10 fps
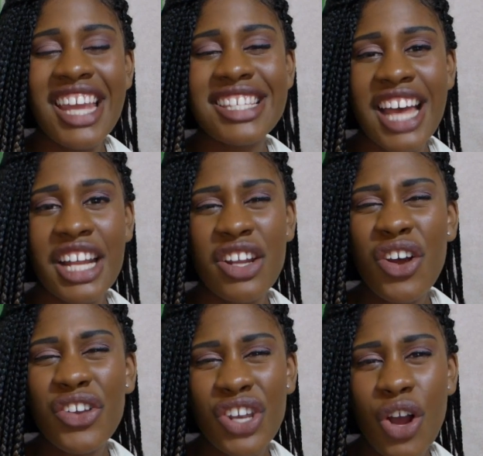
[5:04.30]
They decided,
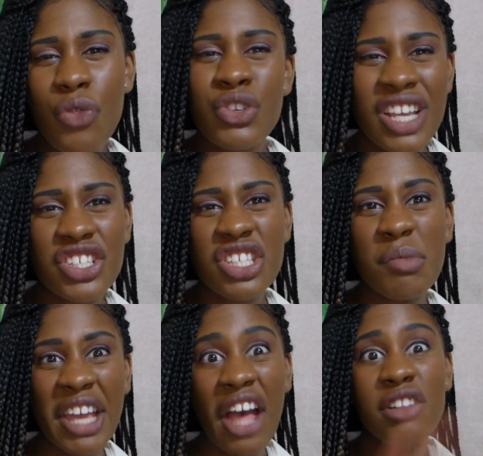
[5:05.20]
oh, you know, there's actually
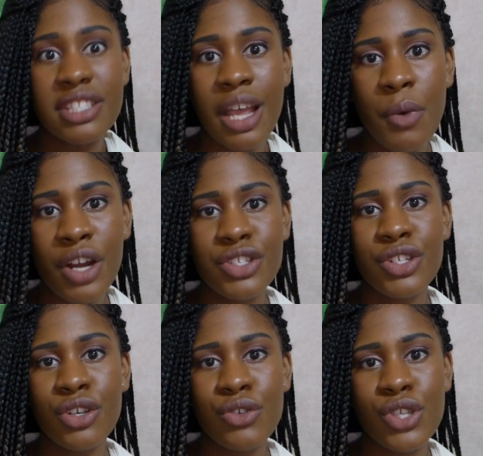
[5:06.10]
something else I wanted to
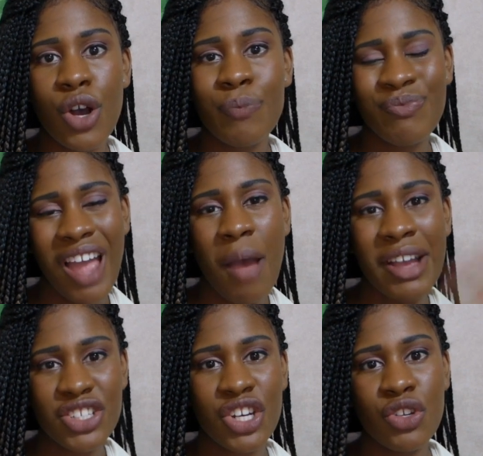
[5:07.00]
do, so I'm
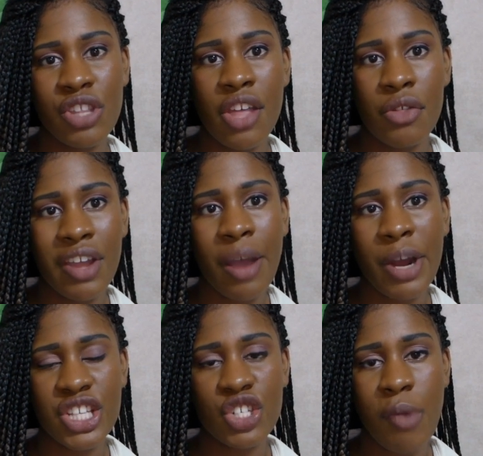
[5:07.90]
actually going to do the other thing I
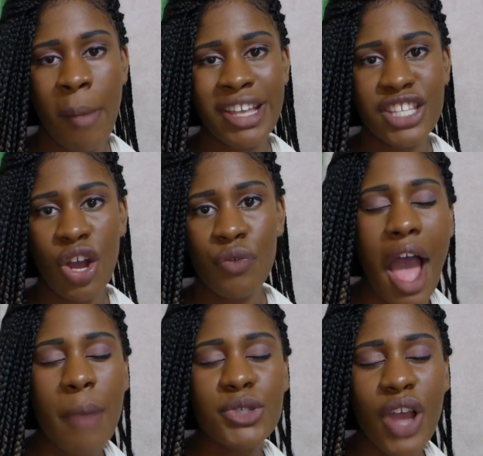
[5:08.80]
wanted to do by myself.
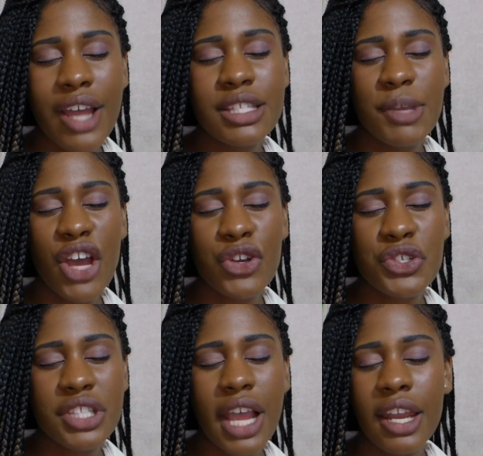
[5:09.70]
I'm trying to be
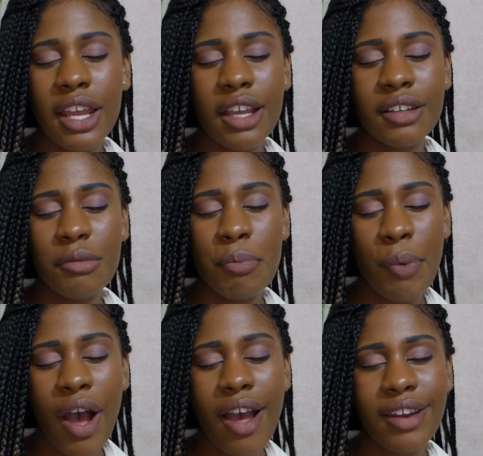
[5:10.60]
understanding,
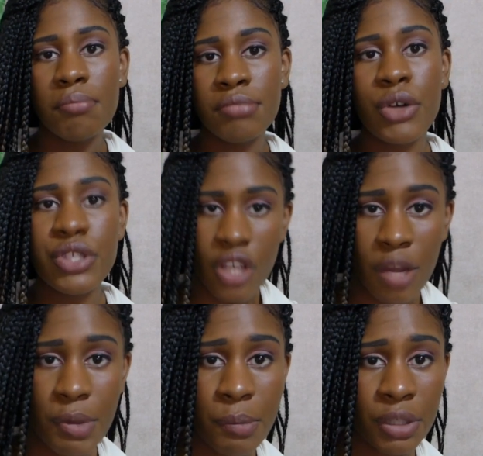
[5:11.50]
but most
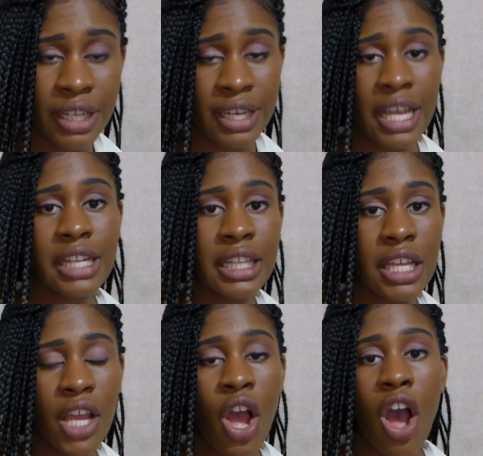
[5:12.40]
young people
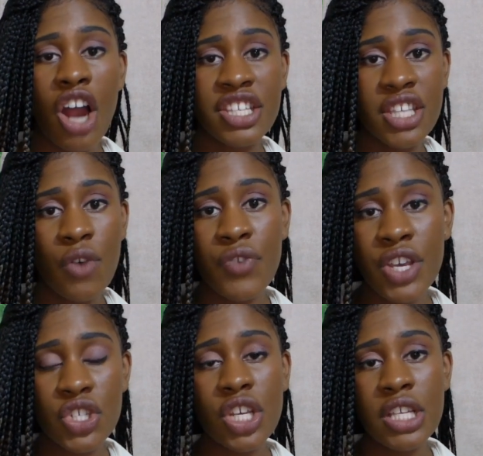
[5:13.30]
innately are
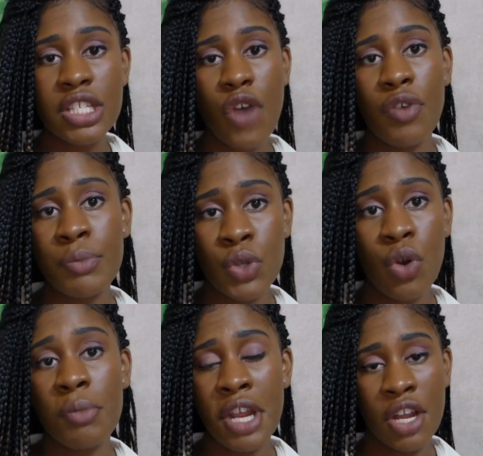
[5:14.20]
selfish,
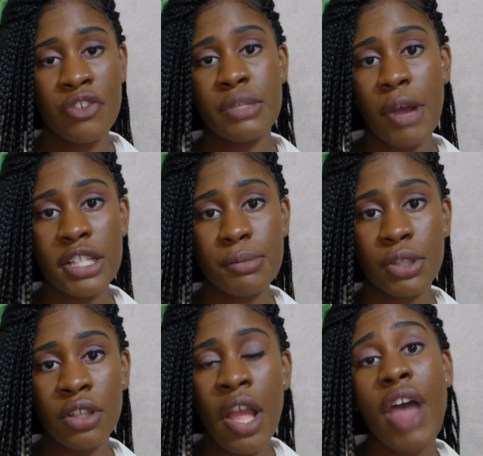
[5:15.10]
self-absorbed, and
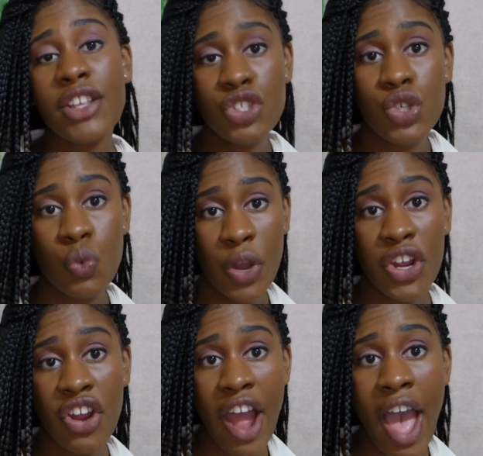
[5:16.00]
irresponsible. That's just
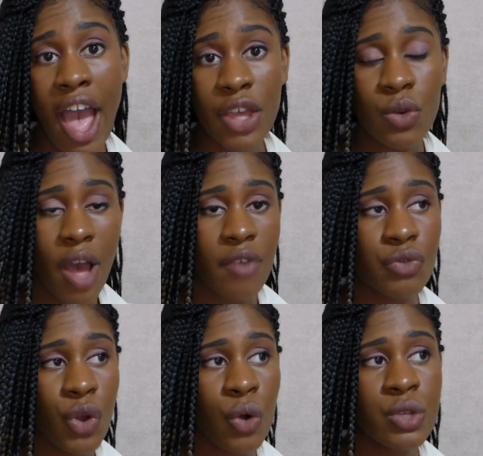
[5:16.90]
where you're at. You have
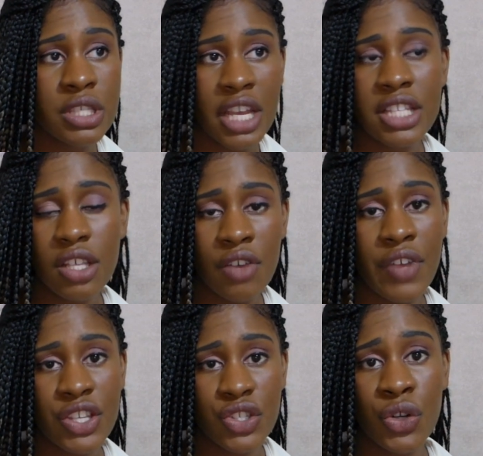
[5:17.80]
no sense
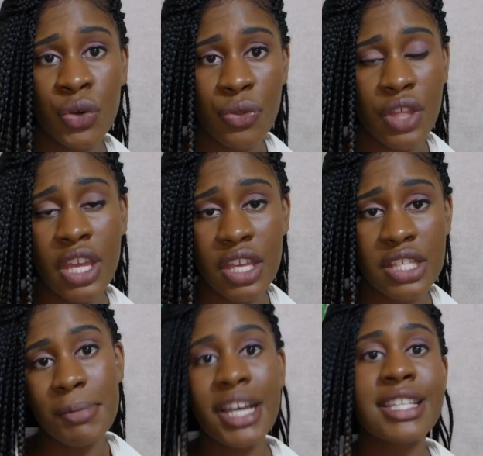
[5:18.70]
of external
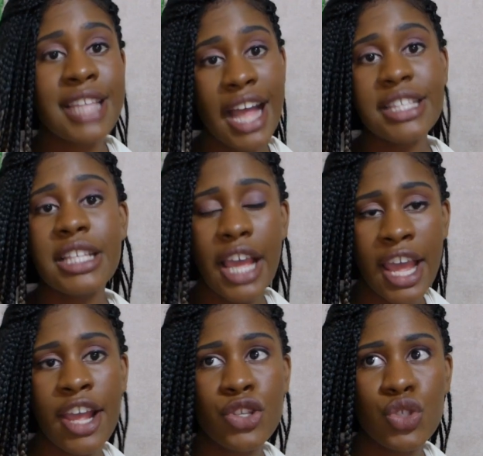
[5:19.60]
things because that's the
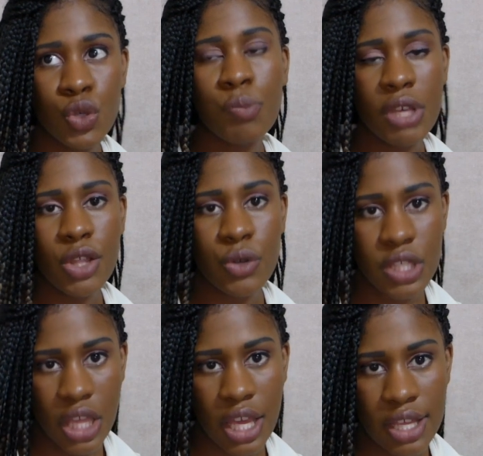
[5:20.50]
age to be those
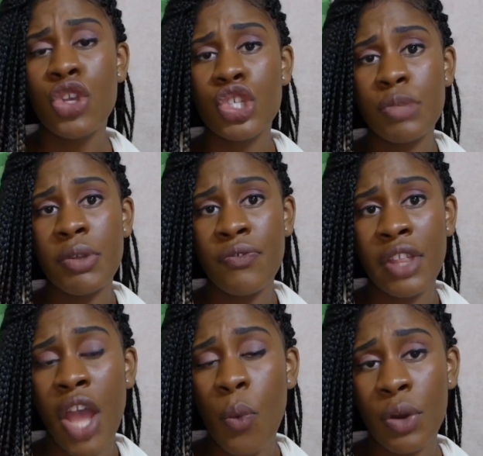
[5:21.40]
things. You should be
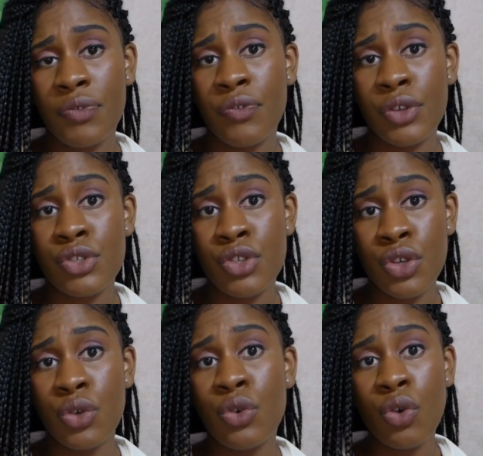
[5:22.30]
filling out what fulfills
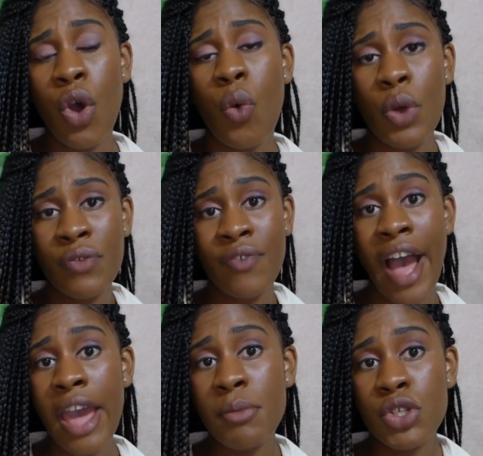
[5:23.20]
you, what
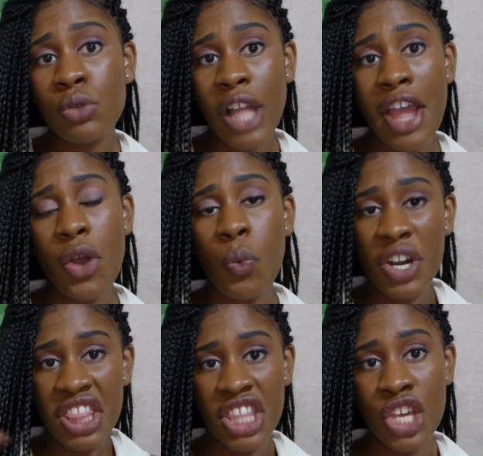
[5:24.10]
vibes you like,
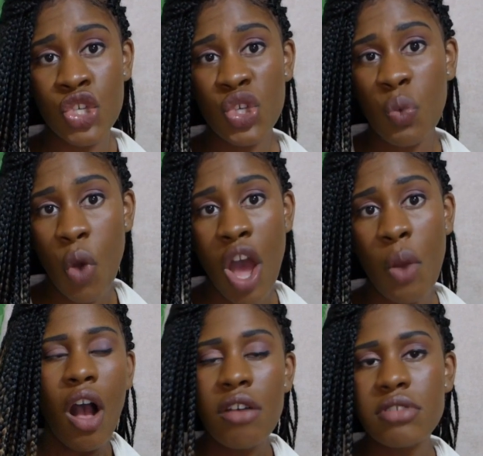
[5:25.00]
what things you want.
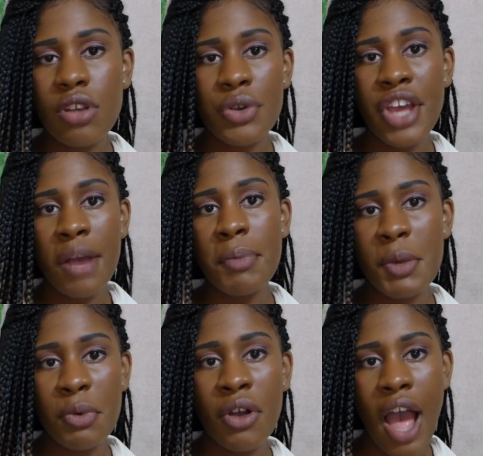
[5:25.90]
Also, young
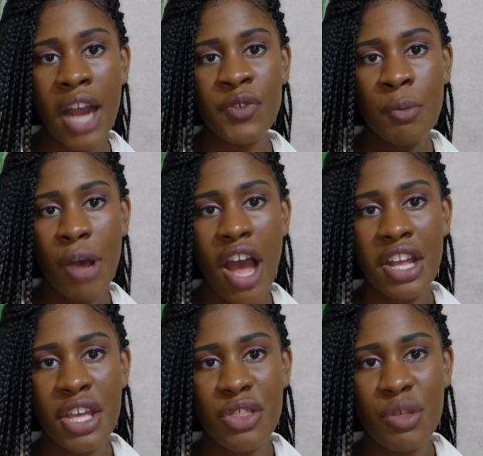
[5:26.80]
people kind of
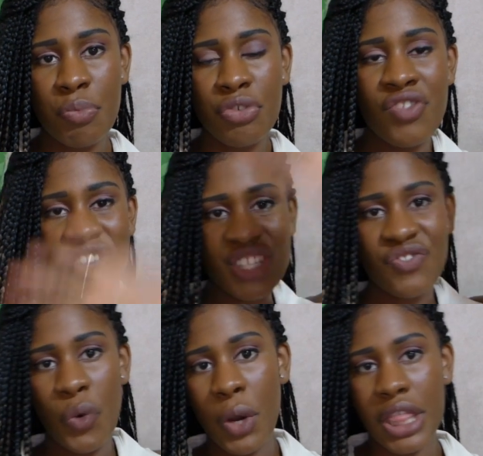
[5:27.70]
embody the previous
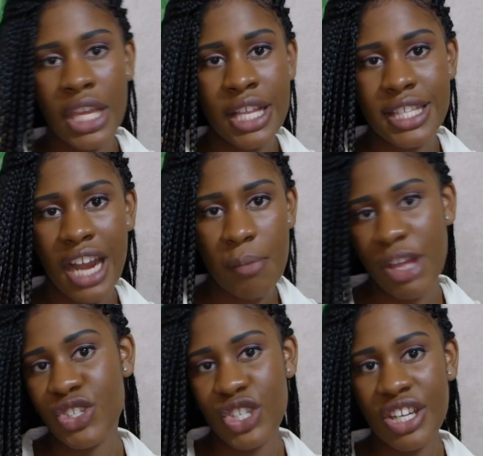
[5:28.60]
4 things that I
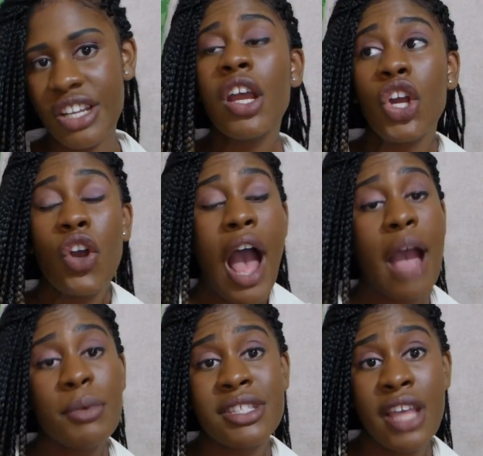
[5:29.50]
mentioned. Girl,
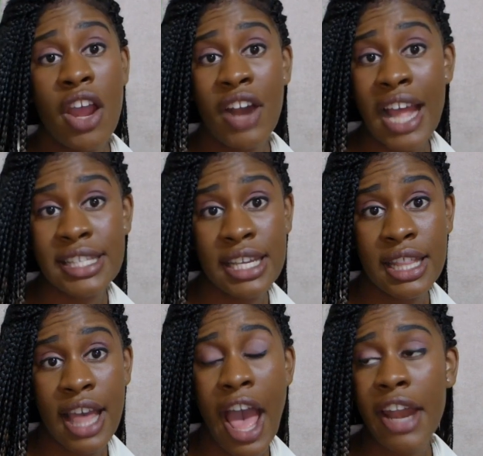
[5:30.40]
I was there and I
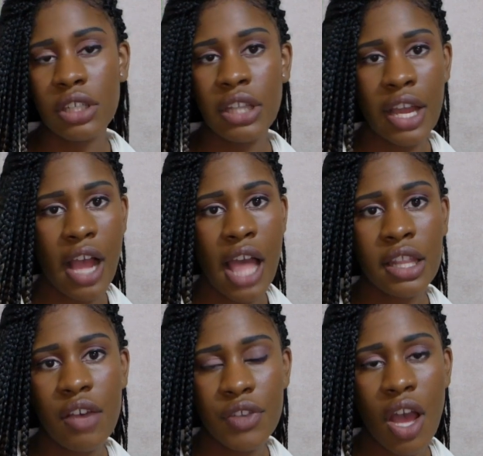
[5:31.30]
did that. Like, I
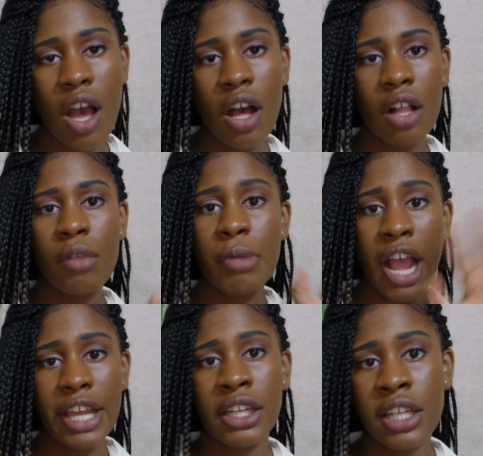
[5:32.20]
love y'all, but
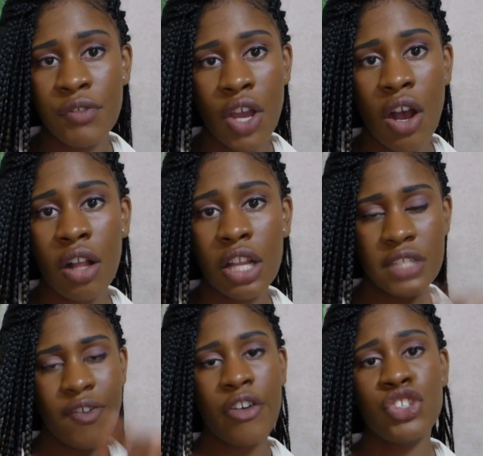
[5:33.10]
I can leave y'all
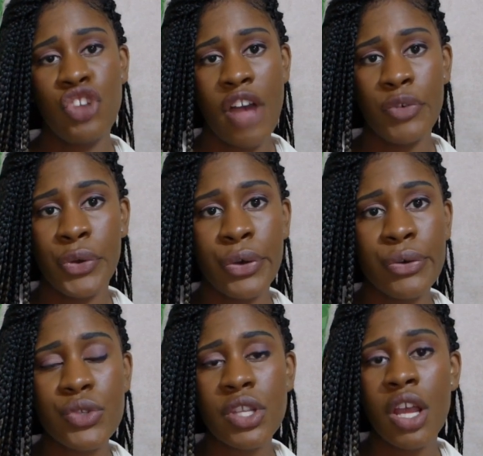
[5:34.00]
as far as travel
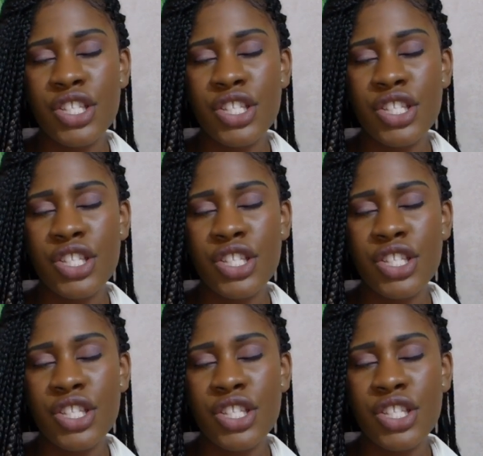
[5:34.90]
goes.